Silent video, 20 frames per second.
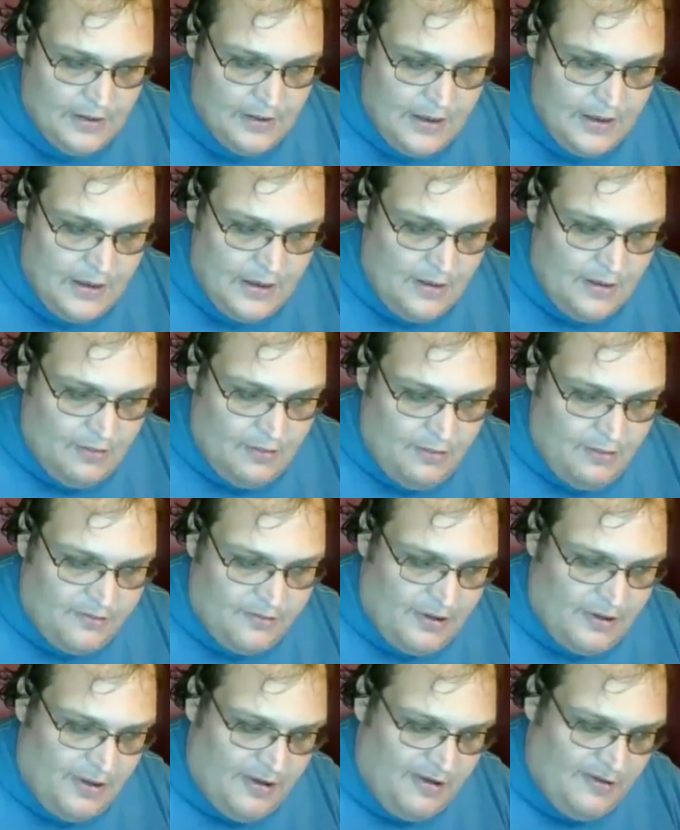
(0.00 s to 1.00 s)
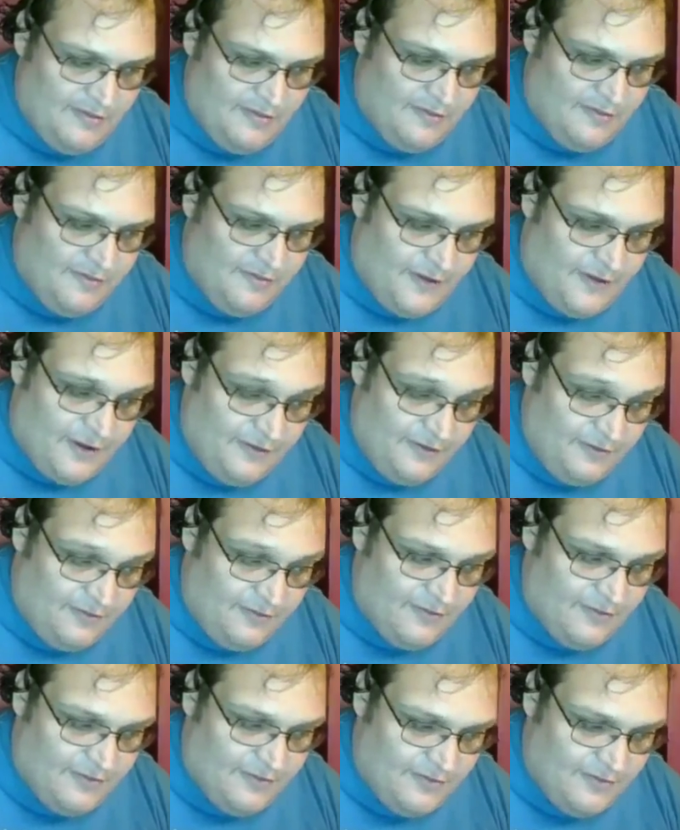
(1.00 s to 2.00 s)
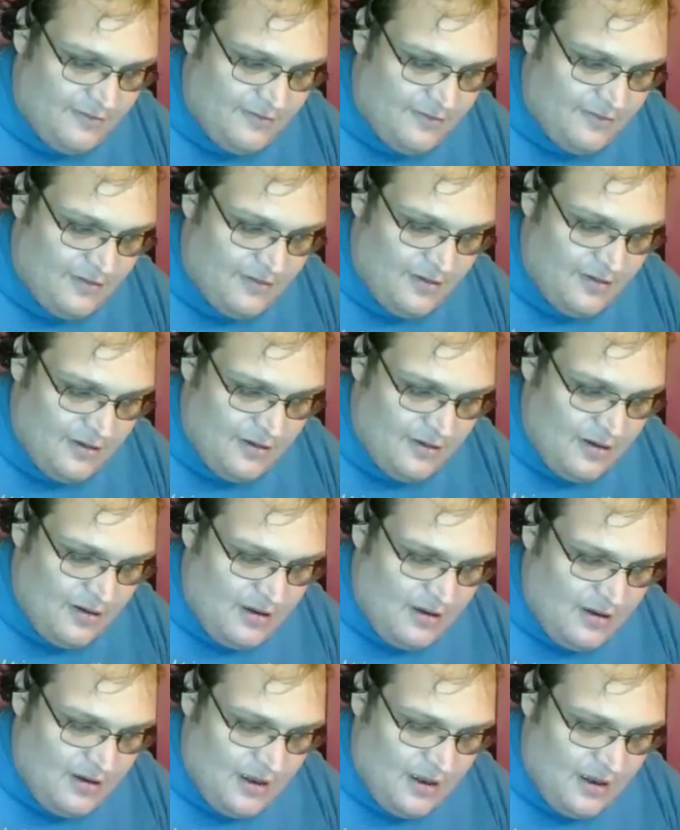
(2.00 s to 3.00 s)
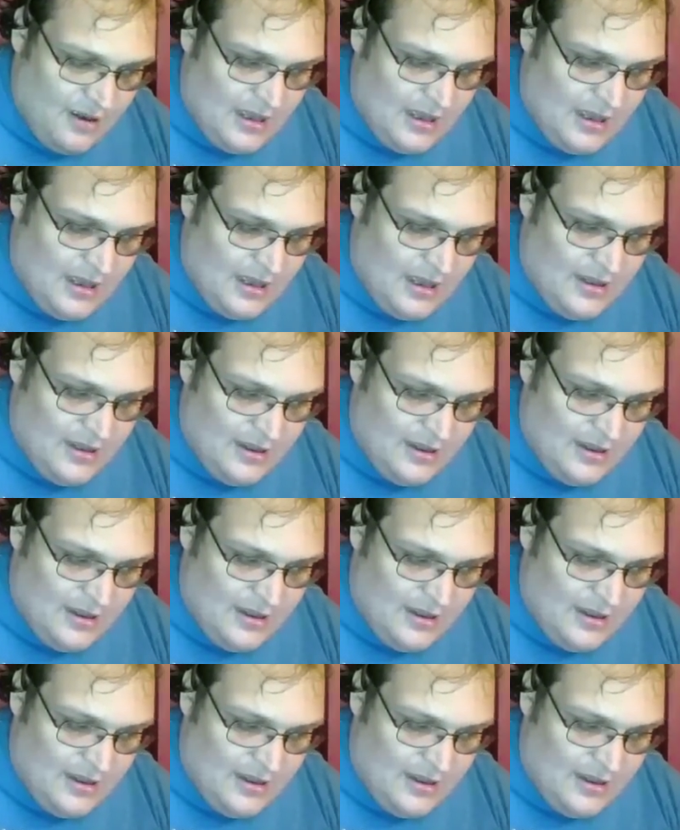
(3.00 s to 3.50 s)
It was quite fun. And